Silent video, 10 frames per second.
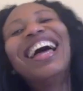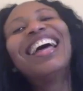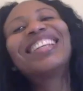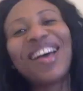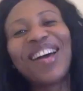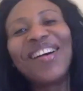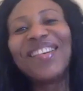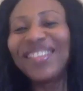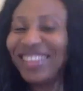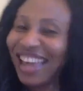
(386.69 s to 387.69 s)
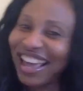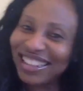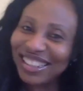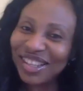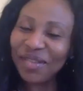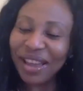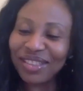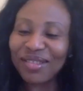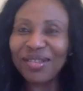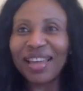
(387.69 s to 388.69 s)
So yes, so
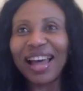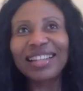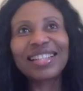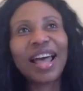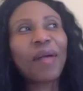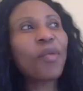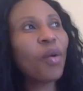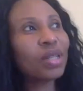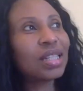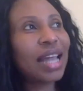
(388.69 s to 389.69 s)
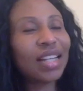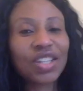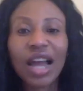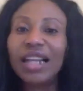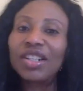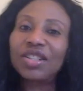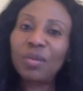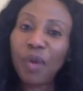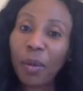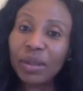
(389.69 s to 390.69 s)
went through that. What was the next challenge? The
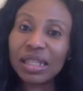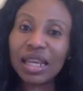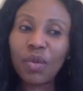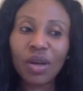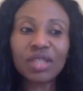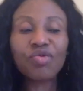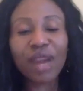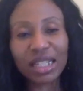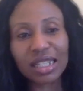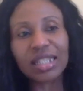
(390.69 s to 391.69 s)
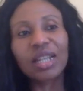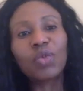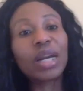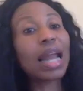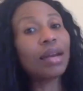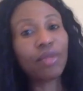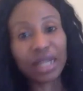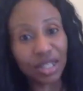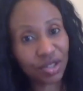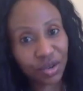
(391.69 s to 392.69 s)
property wasn't registered with Land
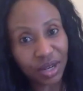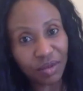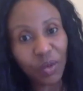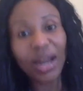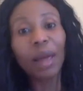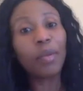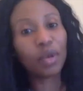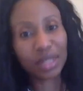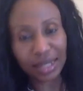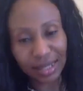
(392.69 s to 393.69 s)
Registry when I bought it.